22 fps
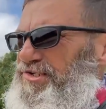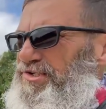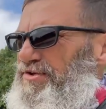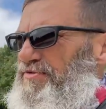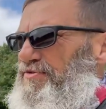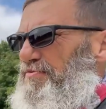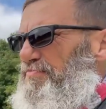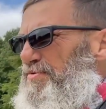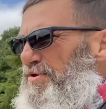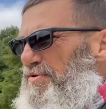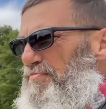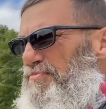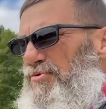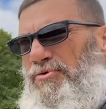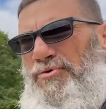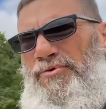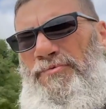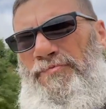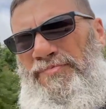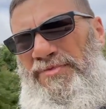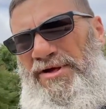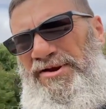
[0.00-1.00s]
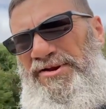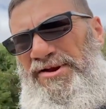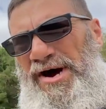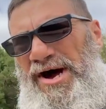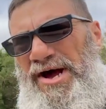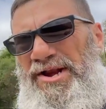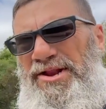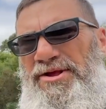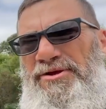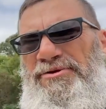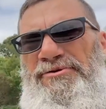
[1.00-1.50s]
of the people that
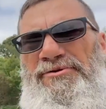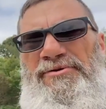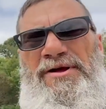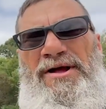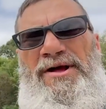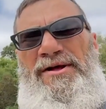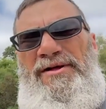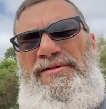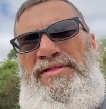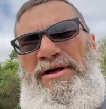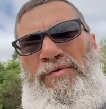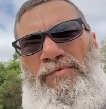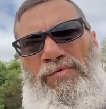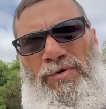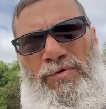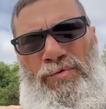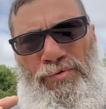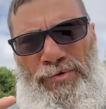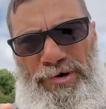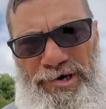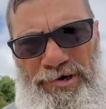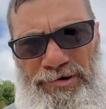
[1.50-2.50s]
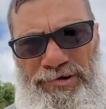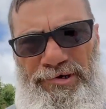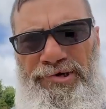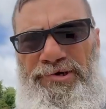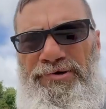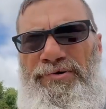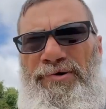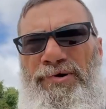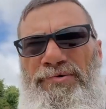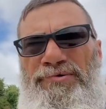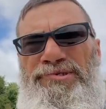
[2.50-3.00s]
died here, that were real
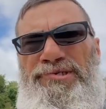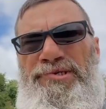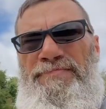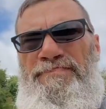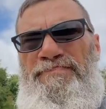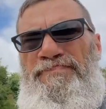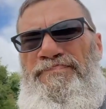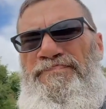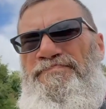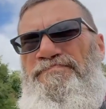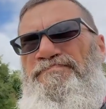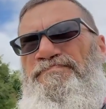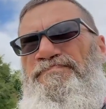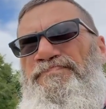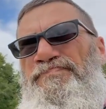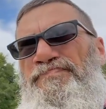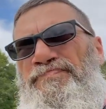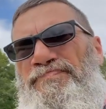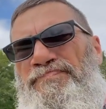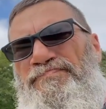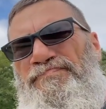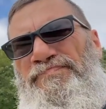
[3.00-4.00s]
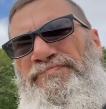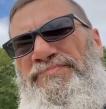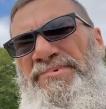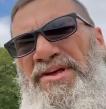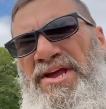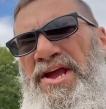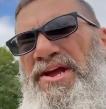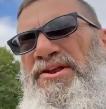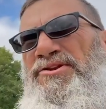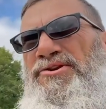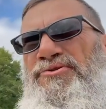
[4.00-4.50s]
heroes.
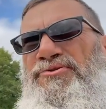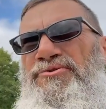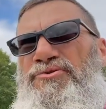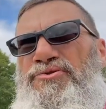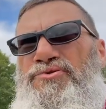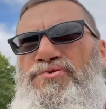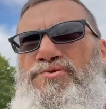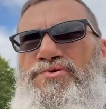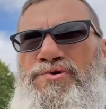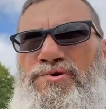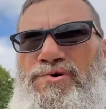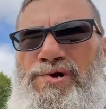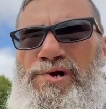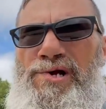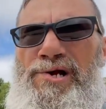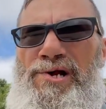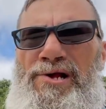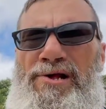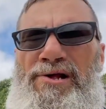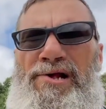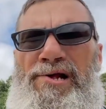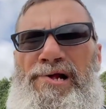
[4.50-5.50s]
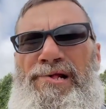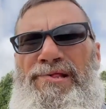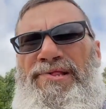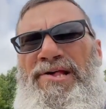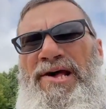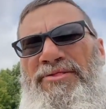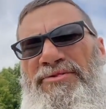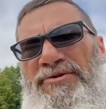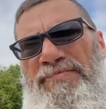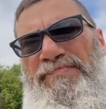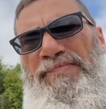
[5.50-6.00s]
They knew
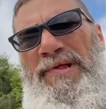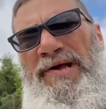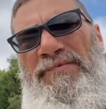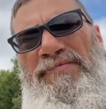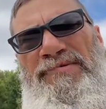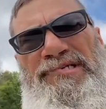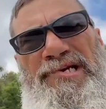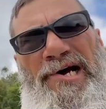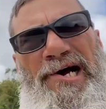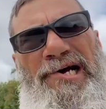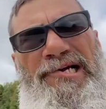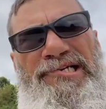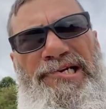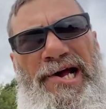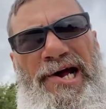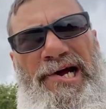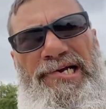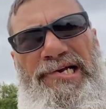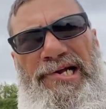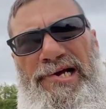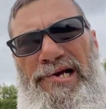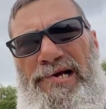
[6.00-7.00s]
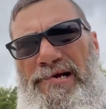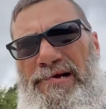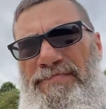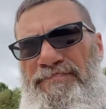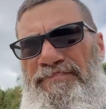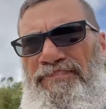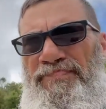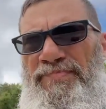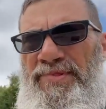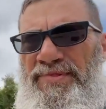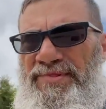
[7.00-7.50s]
that their plane was hijacked.
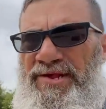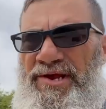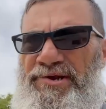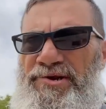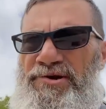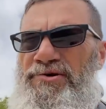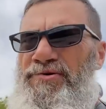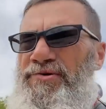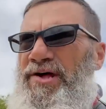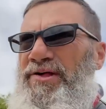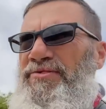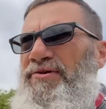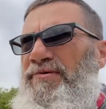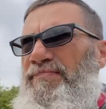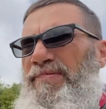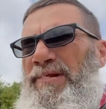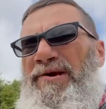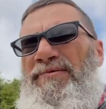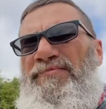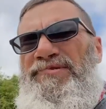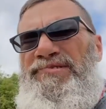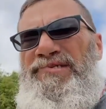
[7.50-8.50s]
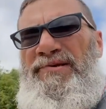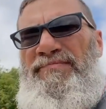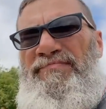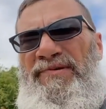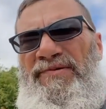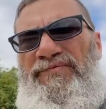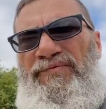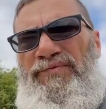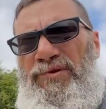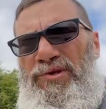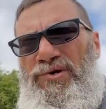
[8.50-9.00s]
They knew that their plane was going to be
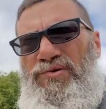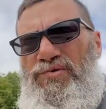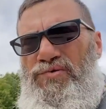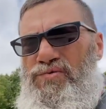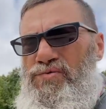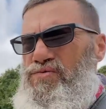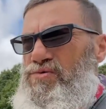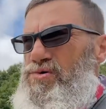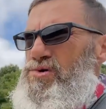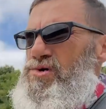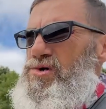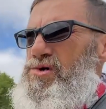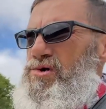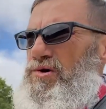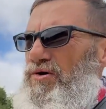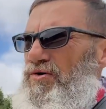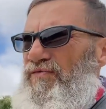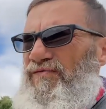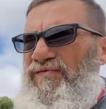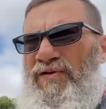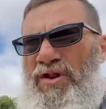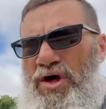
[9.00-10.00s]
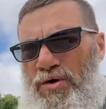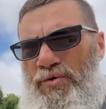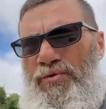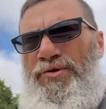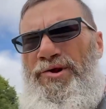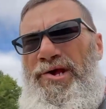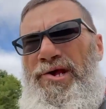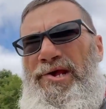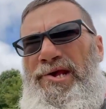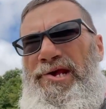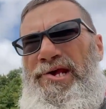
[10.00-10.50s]
flew or
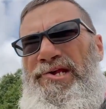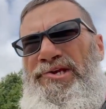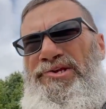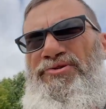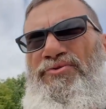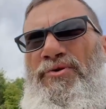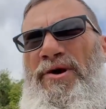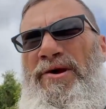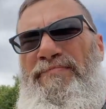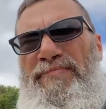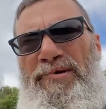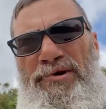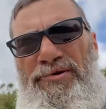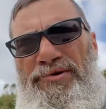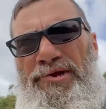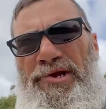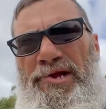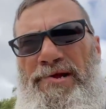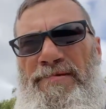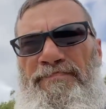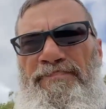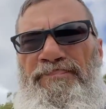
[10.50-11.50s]
flown into a building.